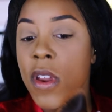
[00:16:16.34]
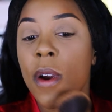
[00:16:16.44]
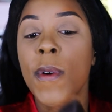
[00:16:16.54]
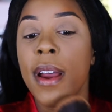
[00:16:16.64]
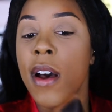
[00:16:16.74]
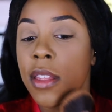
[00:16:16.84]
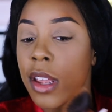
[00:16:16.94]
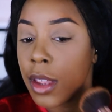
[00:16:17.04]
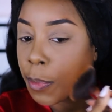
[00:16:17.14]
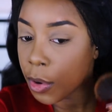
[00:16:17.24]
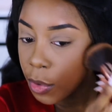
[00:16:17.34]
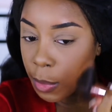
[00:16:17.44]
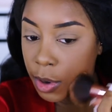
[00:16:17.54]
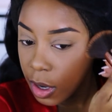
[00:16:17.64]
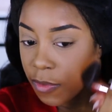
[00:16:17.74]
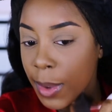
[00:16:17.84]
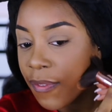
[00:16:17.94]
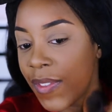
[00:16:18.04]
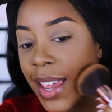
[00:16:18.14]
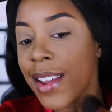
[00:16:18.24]
around the perimeter of my
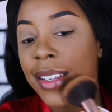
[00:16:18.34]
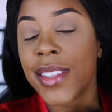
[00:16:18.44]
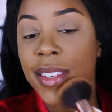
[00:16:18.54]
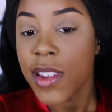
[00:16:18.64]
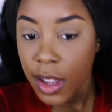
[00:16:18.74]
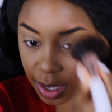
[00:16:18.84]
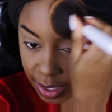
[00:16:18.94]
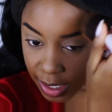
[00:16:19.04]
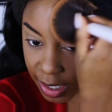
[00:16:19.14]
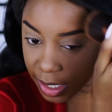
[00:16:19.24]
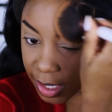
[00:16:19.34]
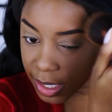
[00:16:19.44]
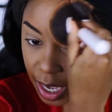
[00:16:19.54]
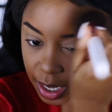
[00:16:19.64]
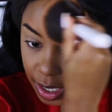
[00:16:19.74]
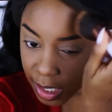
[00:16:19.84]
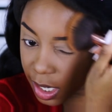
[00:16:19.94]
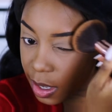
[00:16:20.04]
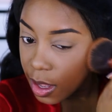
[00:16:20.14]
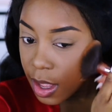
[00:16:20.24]
face just to set it
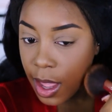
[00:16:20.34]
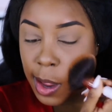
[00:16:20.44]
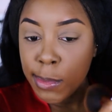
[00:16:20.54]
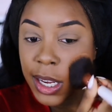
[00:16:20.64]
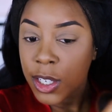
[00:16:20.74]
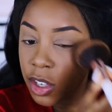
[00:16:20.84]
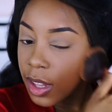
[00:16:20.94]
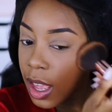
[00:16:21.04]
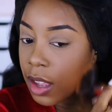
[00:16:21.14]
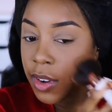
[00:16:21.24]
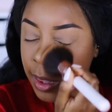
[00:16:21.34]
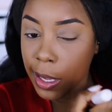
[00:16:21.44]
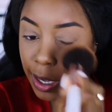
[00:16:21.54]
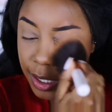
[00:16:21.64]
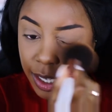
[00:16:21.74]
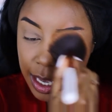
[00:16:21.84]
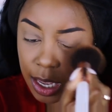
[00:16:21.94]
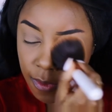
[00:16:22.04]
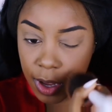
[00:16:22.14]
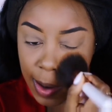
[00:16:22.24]
and make sure that everything is
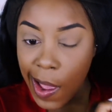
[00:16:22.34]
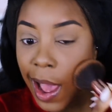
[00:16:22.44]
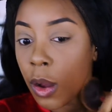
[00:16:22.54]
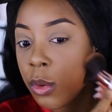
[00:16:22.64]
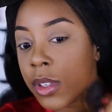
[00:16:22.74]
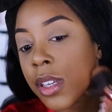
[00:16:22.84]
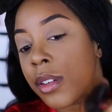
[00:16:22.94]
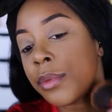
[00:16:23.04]
evened out.